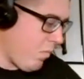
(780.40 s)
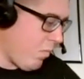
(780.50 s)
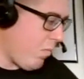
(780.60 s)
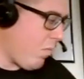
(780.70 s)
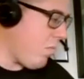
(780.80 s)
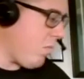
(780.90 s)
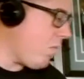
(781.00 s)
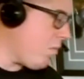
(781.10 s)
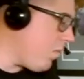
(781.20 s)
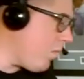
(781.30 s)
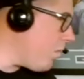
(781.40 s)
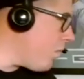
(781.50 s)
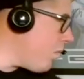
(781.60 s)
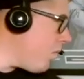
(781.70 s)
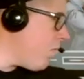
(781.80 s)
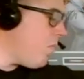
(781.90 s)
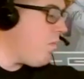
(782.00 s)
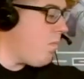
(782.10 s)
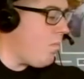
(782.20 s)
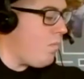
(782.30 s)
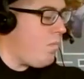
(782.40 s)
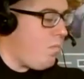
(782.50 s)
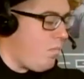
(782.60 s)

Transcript: I like the underdog to win at this game.